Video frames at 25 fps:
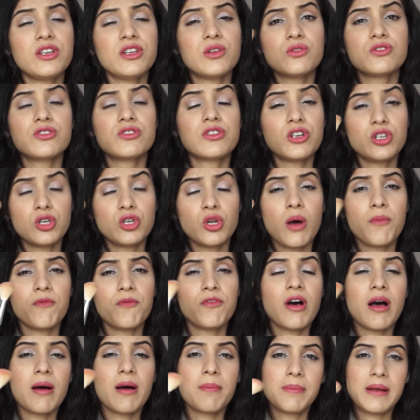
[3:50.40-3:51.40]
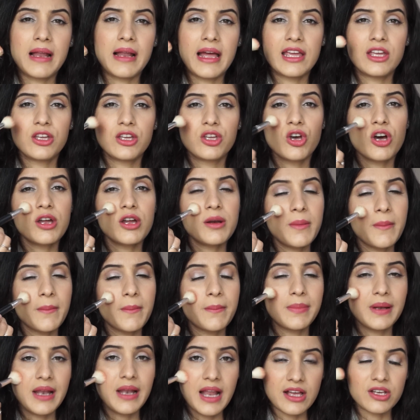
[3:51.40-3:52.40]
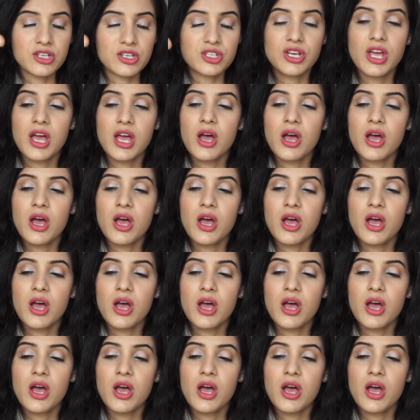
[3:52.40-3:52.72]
use the top for applying your blush.